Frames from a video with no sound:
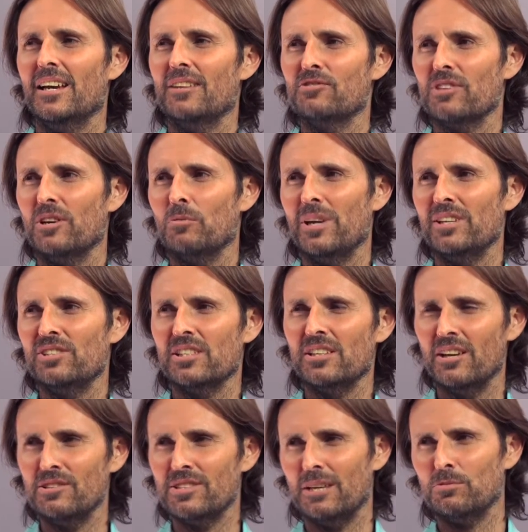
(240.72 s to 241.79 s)
And so when she
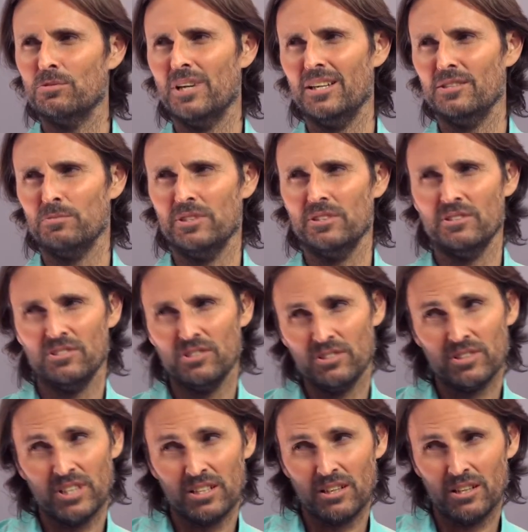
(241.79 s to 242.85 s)
goes up to her husband and, do you
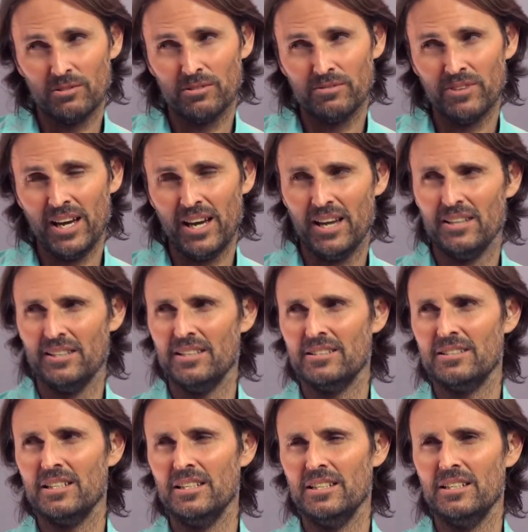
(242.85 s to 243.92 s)
think I look fat in
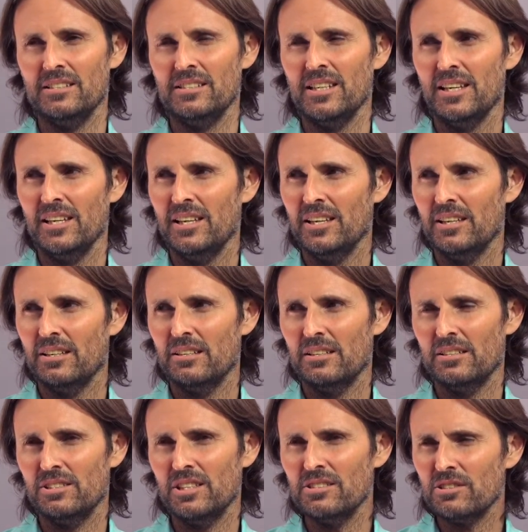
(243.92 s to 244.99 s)
these jeans?
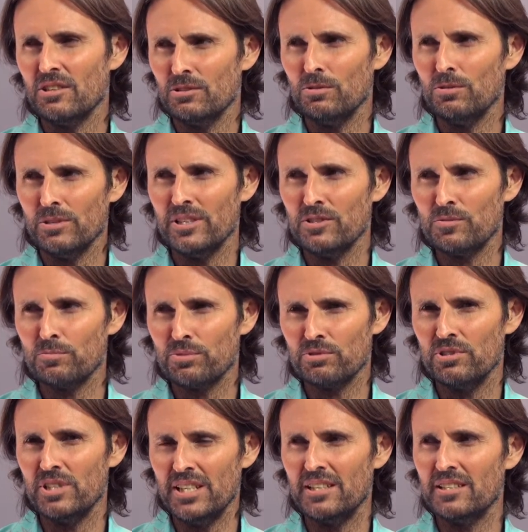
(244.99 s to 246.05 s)
She's got all these
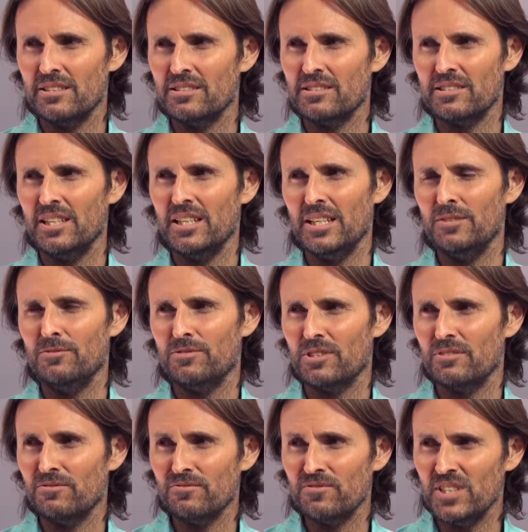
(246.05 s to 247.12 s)

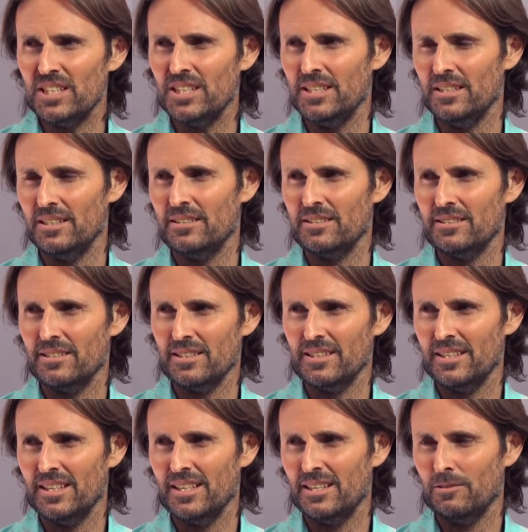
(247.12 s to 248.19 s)
preconceived fears,
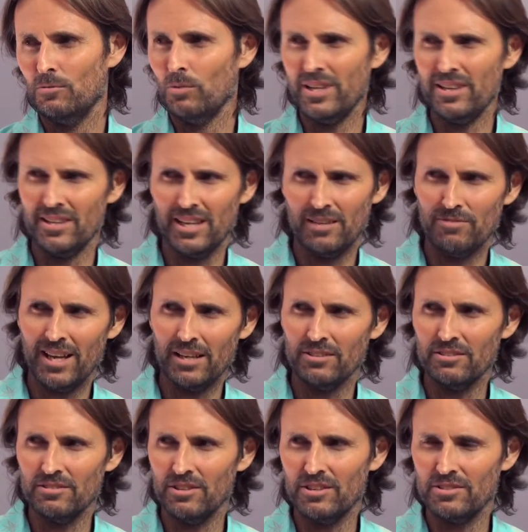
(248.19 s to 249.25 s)
whether they're
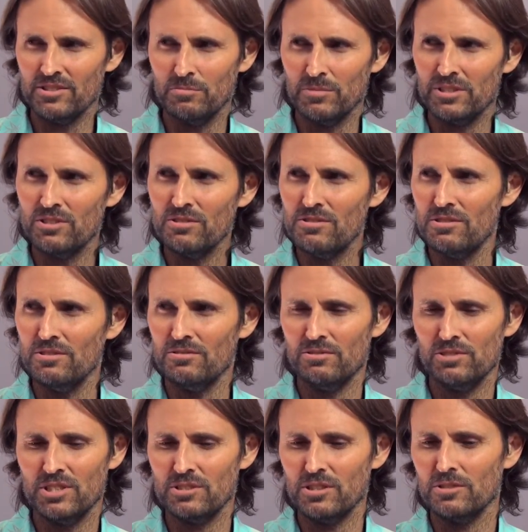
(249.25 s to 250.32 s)
valid or not, it's immaterial.
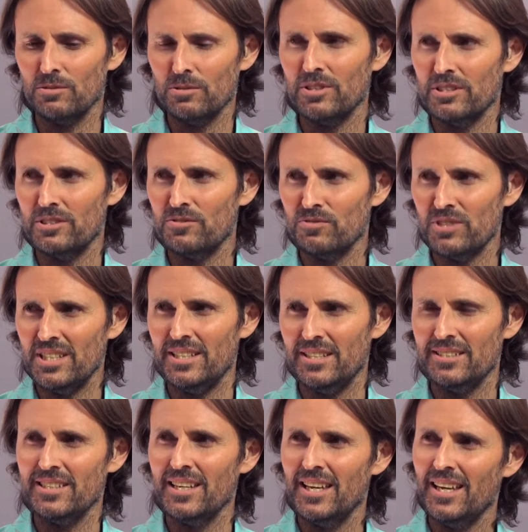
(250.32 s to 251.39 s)
She's got all these
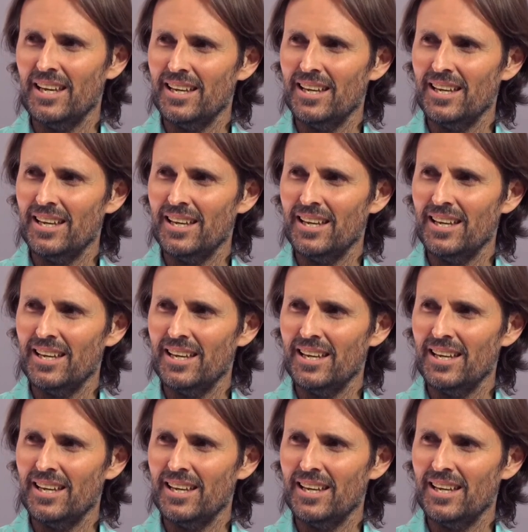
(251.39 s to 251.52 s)
fears